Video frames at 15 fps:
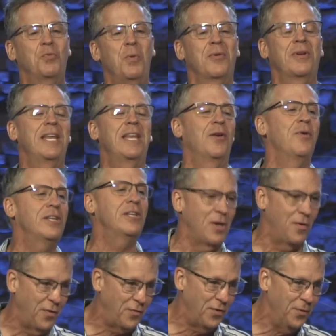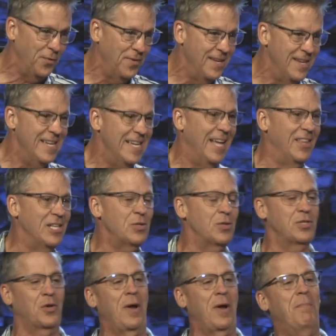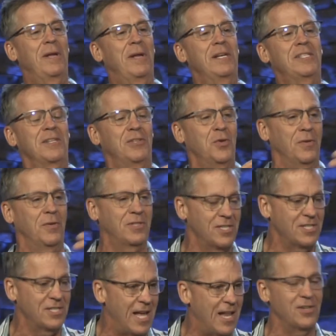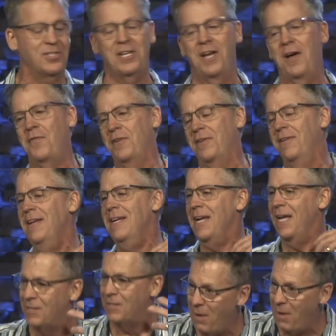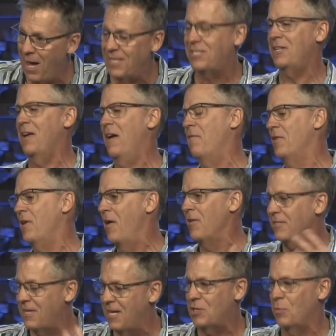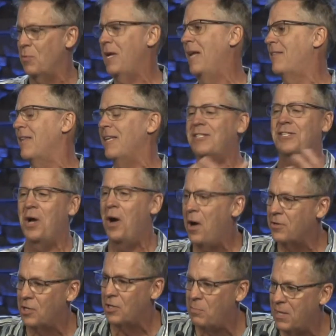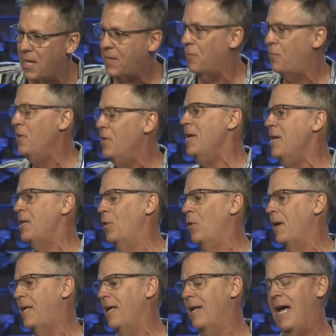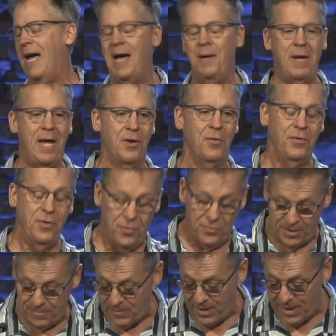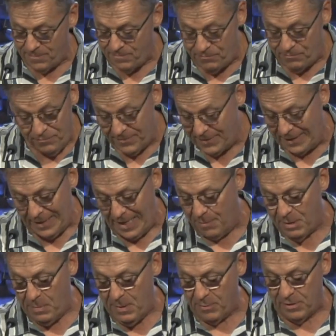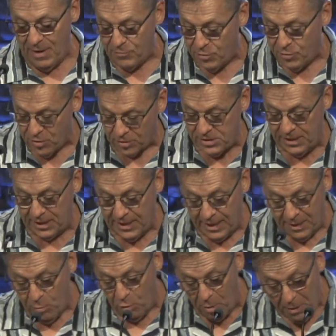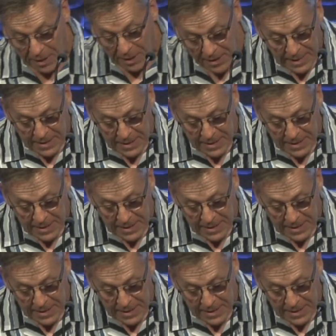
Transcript: we were getting rich off of you. And this was a great place to do it, to sell our stuff and, and to buy stuff and all these things. And we hate that it's gone. You'd be like if, you know, again, I, I don't know that um, how many people love New York City anymore, but